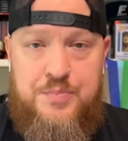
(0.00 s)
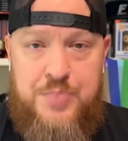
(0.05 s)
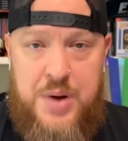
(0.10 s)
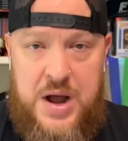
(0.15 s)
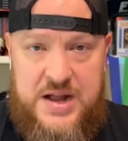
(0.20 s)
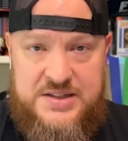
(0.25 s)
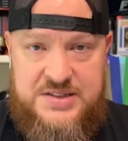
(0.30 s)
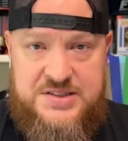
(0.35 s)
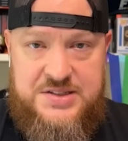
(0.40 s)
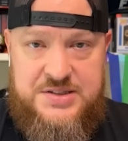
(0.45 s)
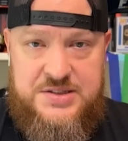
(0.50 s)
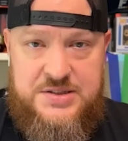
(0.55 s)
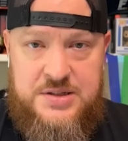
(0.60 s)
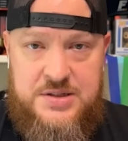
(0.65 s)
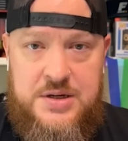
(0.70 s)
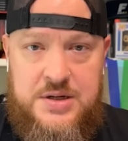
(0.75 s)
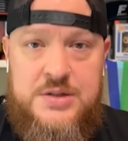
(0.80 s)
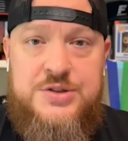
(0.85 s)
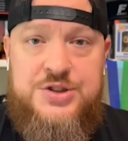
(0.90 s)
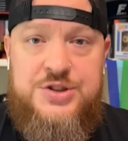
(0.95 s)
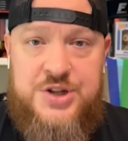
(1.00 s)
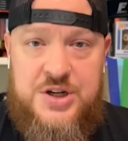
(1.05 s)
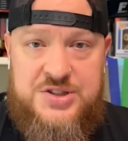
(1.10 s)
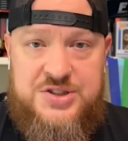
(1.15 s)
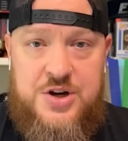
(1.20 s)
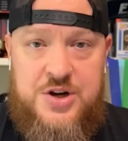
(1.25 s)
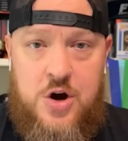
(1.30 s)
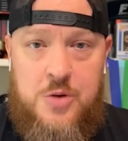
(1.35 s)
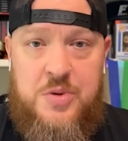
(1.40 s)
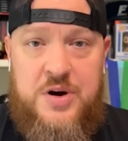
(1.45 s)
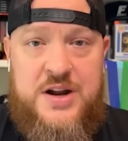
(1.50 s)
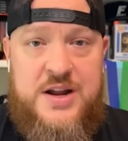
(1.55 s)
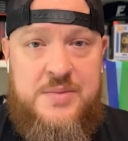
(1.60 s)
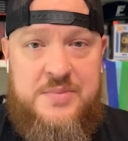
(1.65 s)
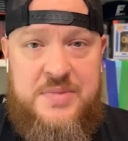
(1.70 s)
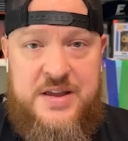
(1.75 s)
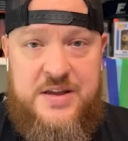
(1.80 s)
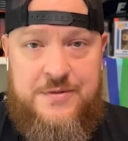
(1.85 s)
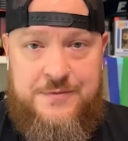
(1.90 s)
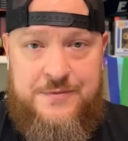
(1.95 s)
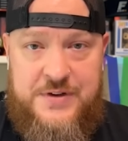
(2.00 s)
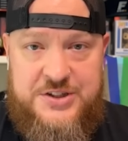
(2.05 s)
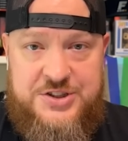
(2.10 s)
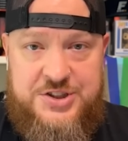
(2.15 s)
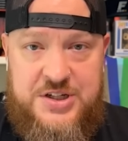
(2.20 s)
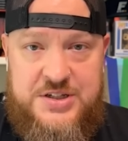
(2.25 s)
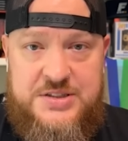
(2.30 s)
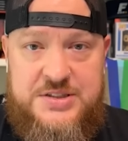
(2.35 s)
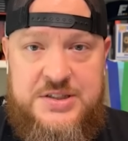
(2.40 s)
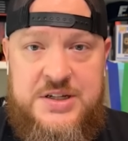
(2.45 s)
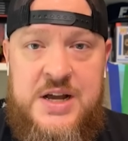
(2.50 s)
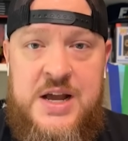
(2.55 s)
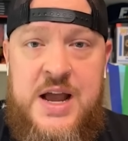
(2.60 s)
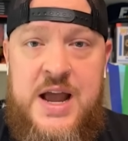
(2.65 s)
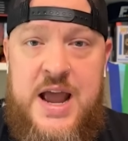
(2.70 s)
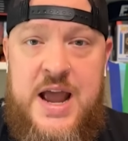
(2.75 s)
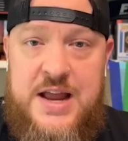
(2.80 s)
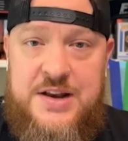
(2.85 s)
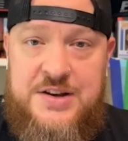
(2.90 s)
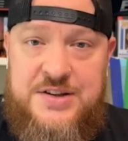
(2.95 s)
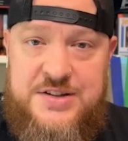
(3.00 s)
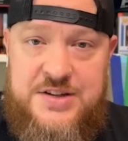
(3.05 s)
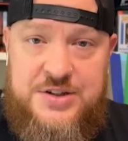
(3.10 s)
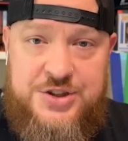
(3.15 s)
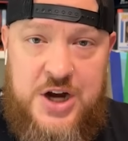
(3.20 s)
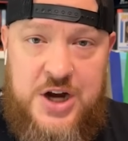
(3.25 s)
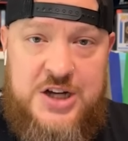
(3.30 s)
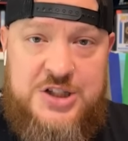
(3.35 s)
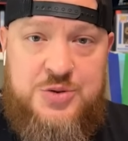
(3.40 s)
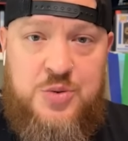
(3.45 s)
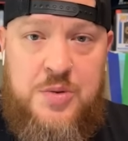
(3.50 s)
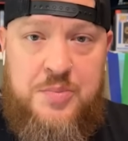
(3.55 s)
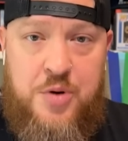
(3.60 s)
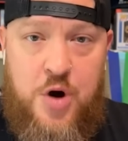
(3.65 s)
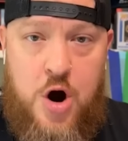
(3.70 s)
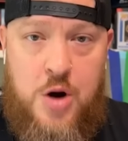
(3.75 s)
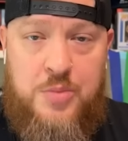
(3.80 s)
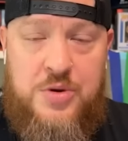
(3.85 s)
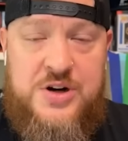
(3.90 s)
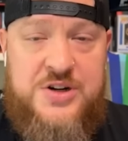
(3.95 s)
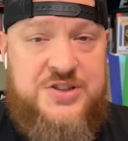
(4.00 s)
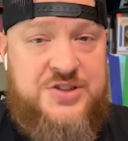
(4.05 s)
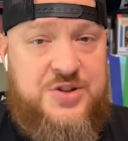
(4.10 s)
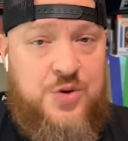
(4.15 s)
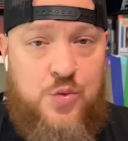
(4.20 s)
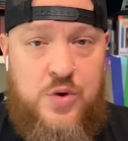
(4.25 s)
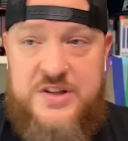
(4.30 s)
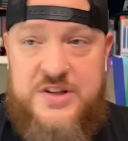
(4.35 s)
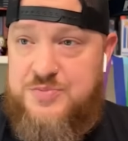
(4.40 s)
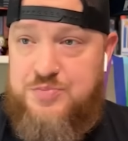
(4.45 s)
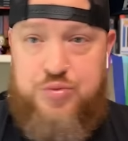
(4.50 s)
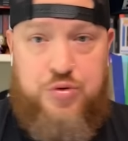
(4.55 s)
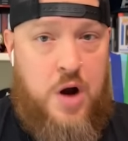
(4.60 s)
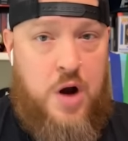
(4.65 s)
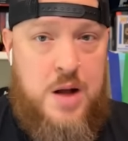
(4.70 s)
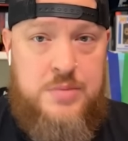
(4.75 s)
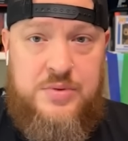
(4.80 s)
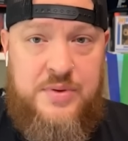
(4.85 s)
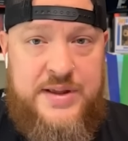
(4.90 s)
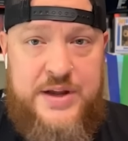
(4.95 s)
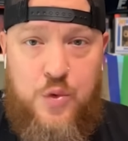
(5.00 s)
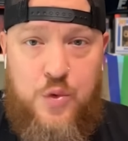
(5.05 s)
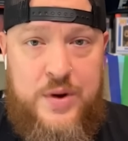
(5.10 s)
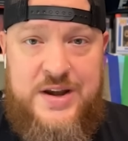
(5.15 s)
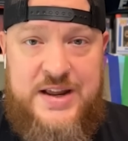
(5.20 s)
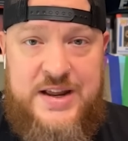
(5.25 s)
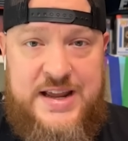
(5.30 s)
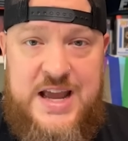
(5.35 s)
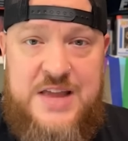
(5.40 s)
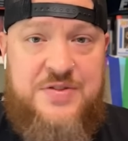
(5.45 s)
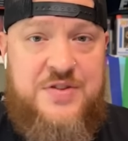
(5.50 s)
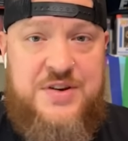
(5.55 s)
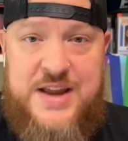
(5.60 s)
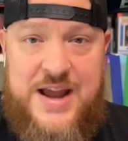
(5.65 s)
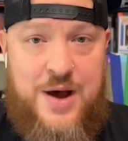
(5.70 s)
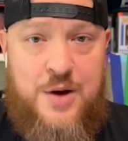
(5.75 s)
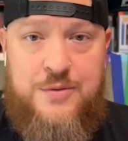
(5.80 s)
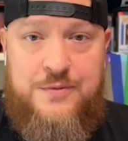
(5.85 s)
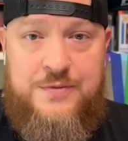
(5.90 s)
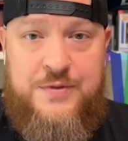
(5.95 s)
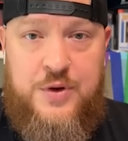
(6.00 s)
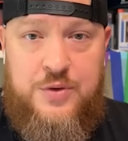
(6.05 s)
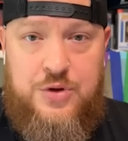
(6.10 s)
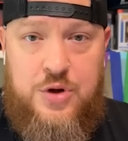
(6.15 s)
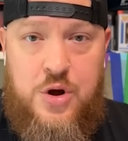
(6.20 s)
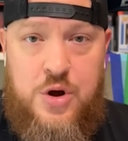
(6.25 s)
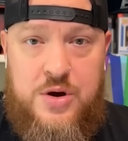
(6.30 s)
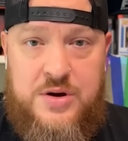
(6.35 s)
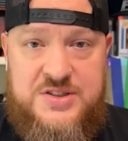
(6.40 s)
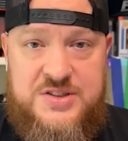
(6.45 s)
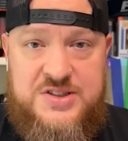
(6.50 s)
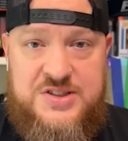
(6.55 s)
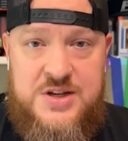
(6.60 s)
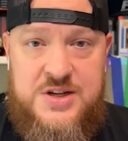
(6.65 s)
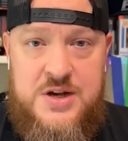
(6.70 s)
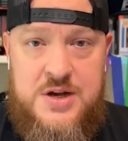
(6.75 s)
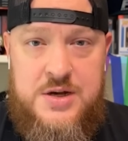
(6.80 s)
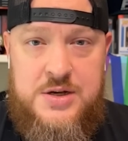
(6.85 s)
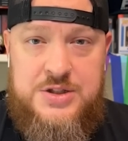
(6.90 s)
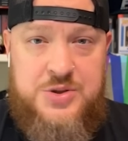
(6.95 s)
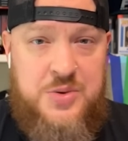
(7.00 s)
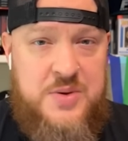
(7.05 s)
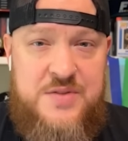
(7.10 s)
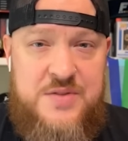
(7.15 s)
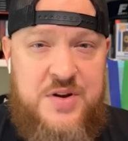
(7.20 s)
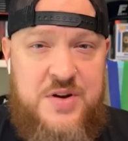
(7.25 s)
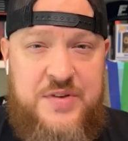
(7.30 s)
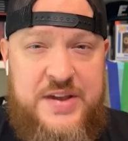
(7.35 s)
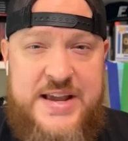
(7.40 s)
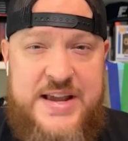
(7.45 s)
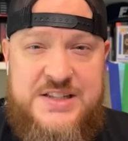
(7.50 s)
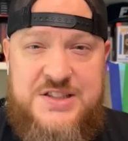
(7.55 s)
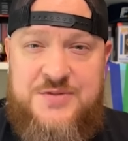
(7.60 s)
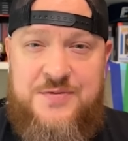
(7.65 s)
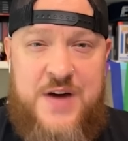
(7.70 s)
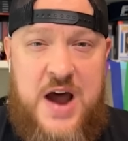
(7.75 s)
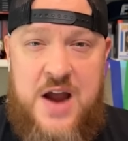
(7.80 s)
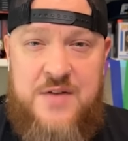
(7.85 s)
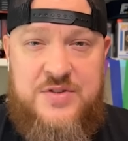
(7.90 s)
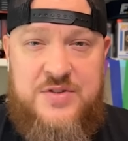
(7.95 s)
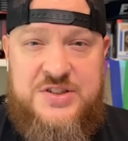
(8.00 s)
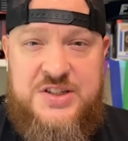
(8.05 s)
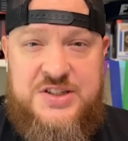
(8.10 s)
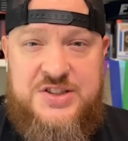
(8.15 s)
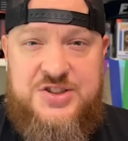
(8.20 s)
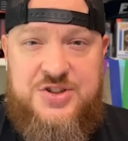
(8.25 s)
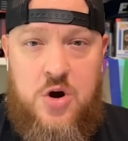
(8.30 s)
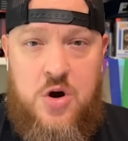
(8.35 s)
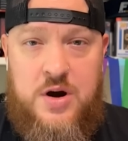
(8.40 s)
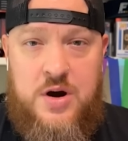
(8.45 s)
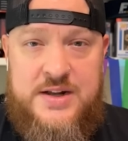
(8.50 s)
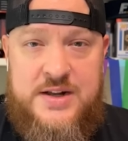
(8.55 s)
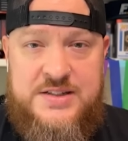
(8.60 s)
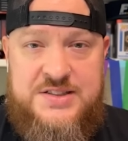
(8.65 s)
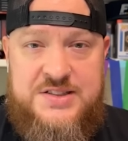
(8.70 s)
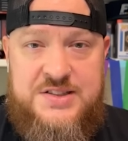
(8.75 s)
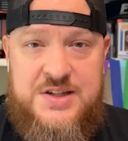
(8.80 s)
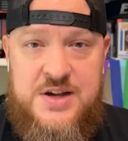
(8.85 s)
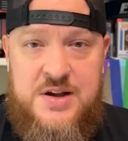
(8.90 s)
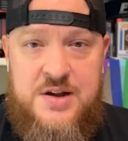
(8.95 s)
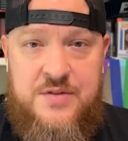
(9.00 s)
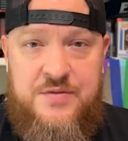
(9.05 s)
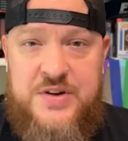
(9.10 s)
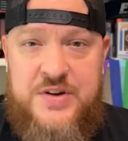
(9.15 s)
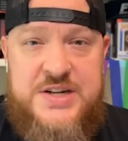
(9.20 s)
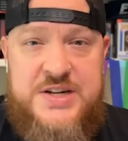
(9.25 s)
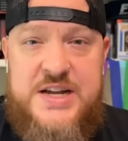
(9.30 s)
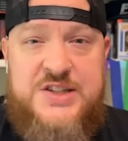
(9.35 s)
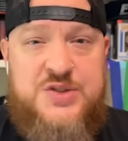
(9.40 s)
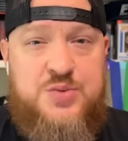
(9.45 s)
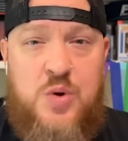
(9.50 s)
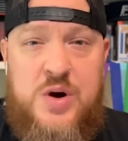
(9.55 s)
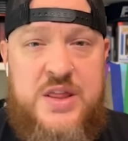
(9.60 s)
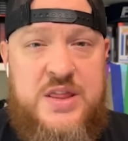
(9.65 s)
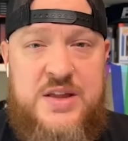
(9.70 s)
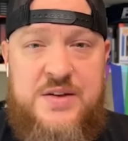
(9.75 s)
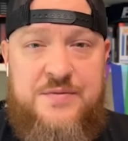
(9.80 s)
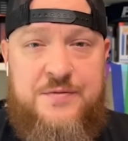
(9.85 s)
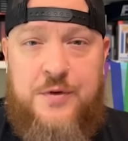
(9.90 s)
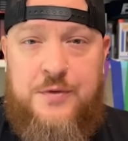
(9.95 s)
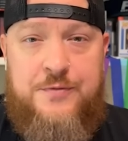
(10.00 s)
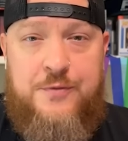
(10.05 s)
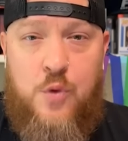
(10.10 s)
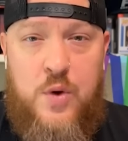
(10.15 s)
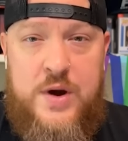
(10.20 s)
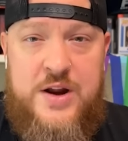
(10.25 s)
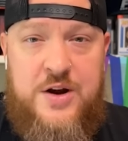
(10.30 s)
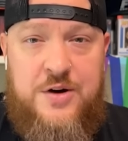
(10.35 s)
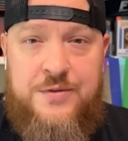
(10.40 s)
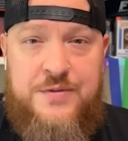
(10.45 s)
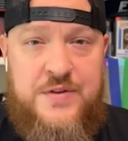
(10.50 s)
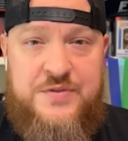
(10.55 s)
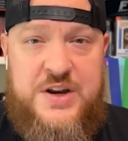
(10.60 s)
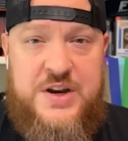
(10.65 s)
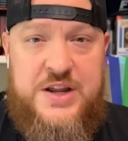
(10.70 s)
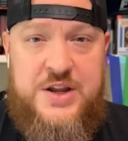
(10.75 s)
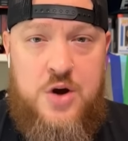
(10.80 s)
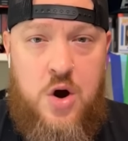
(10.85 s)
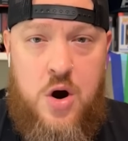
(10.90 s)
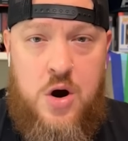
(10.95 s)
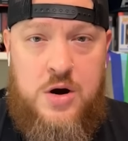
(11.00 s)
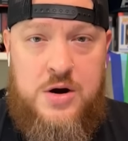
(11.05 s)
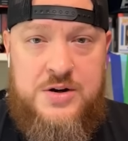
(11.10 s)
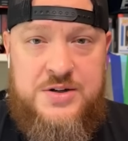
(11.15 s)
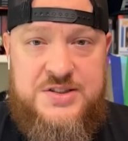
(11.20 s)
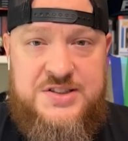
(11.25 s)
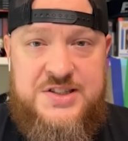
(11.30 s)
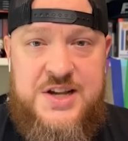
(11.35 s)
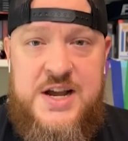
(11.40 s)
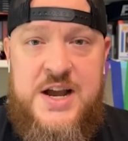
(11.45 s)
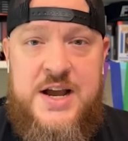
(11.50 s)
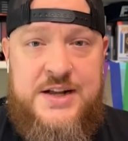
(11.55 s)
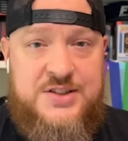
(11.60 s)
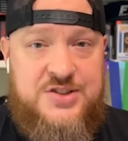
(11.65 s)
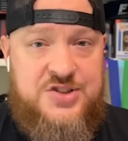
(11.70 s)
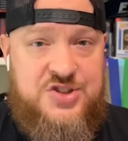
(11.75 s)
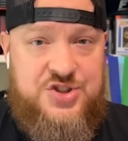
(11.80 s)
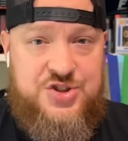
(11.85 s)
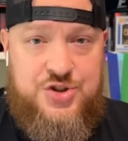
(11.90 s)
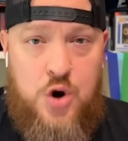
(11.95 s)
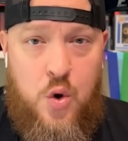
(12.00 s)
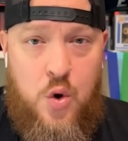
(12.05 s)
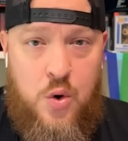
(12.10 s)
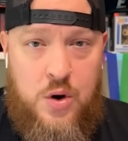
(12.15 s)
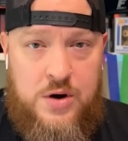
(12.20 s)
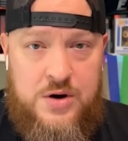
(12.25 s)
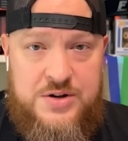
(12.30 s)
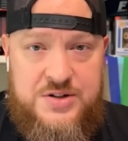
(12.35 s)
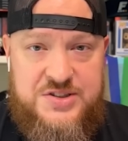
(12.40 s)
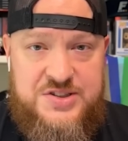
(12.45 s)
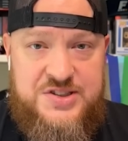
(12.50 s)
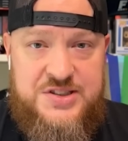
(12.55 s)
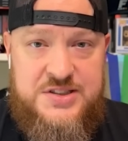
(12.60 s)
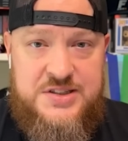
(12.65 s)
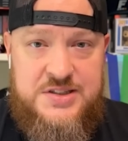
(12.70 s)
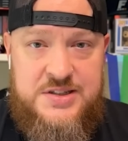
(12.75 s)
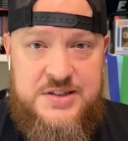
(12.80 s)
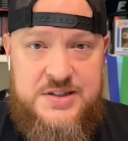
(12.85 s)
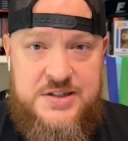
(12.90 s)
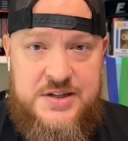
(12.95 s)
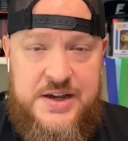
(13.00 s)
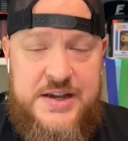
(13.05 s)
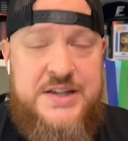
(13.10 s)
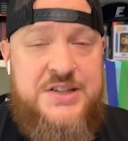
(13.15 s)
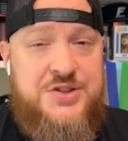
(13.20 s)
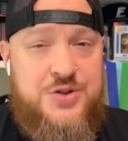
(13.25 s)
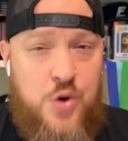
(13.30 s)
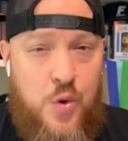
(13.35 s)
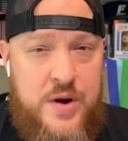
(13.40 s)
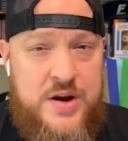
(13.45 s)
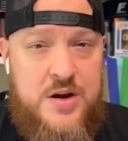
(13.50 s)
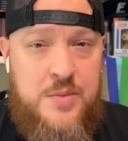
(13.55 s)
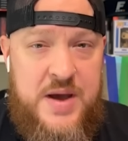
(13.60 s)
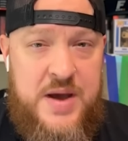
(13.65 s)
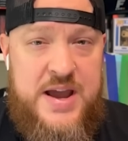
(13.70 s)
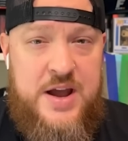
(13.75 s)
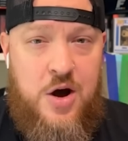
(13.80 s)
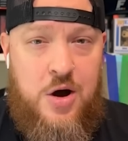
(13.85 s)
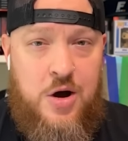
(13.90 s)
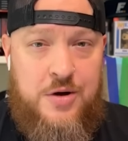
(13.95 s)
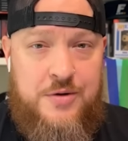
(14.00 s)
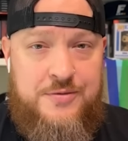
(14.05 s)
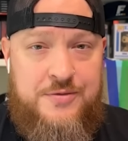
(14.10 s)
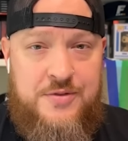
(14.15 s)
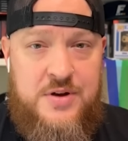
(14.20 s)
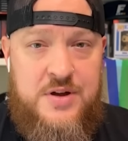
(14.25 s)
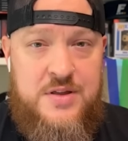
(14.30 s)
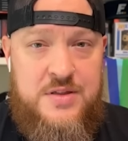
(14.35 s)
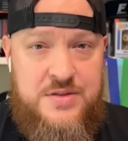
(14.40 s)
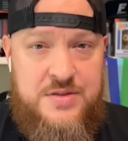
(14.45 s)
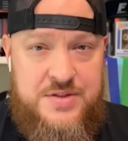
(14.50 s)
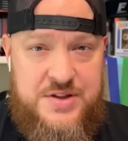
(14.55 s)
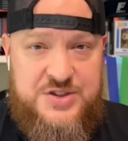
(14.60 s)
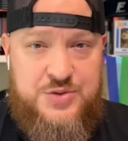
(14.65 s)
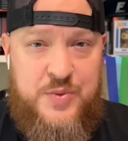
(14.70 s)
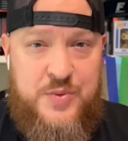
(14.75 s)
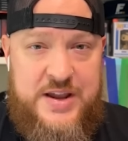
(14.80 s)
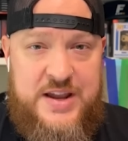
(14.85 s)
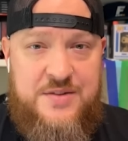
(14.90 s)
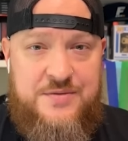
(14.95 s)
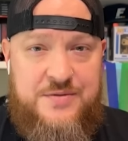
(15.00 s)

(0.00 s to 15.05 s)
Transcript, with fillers: But Justin Herbert can be efficient, and Joshua Palmer is the one that's probably going to get the downfield looks. So even if he gets five or six targets, if he takes one of them for 40 or 50 yards and scores, he's going to pay off this week